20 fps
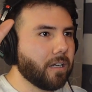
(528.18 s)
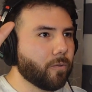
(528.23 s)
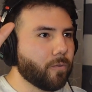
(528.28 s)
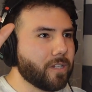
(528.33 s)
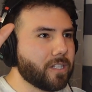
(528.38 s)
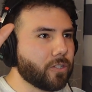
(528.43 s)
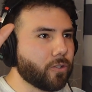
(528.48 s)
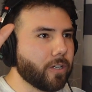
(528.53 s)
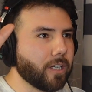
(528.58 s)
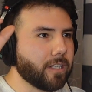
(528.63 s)

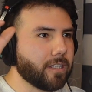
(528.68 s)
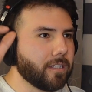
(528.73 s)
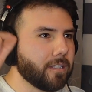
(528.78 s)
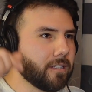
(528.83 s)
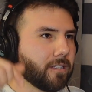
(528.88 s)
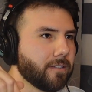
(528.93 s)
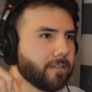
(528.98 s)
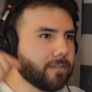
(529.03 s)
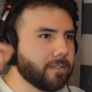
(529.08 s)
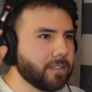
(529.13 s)

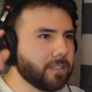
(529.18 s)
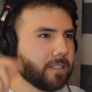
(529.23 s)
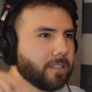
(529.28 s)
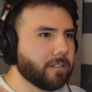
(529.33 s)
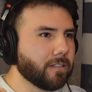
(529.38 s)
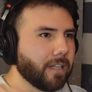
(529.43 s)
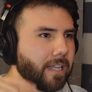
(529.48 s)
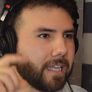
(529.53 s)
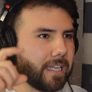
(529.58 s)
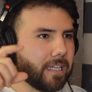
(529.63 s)
restrictive,
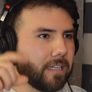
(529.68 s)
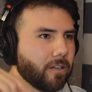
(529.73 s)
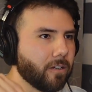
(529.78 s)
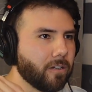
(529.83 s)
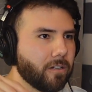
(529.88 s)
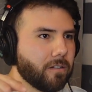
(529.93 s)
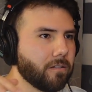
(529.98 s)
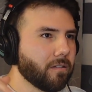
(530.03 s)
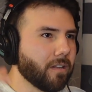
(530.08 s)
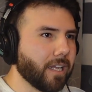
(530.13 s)
like,
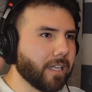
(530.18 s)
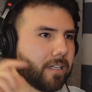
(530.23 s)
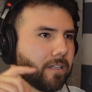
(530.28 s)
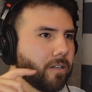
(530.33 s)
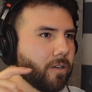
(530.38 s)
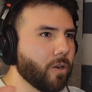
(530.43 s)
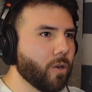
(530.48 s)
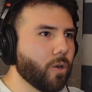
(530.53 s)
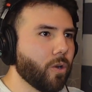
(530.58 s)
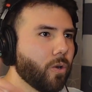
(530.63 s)
or like
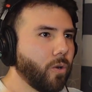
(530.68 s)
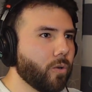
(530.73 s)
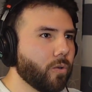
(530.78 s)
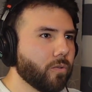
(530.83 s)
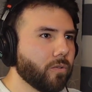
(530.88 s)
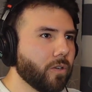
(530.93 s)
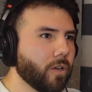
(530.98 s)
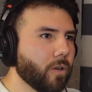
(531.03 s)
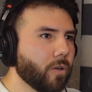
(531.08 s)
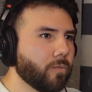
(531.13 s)
no
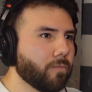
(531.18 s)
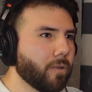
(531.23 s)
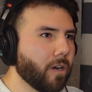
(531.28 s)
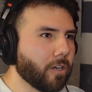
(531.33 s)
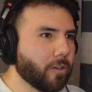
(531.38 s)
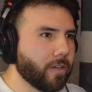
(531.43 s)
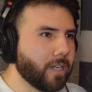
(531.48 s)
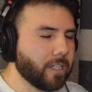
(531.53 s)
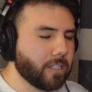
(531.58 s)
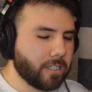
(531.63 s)

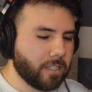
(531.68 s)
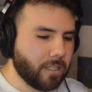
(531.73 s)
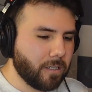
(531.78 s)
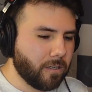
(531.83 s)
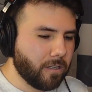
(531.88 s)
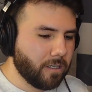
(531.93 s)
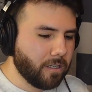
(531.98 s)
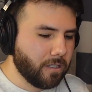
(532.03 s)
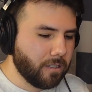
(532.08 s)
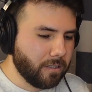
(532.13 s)
moderation at
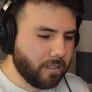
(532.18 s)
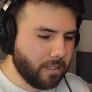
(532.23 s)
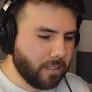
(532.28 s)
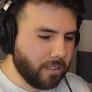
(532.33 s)
all.